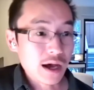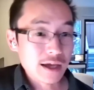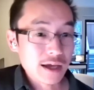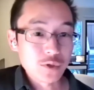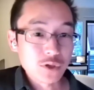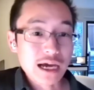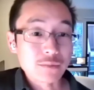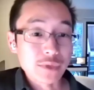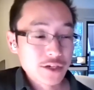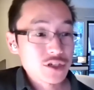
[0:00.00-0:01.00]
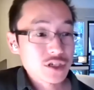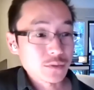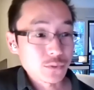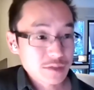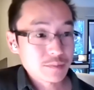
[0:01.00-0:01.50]
and build that
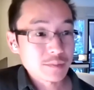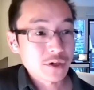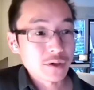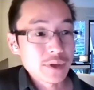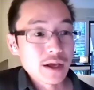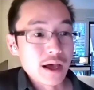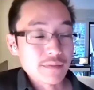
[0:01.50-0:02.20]
relationship with people.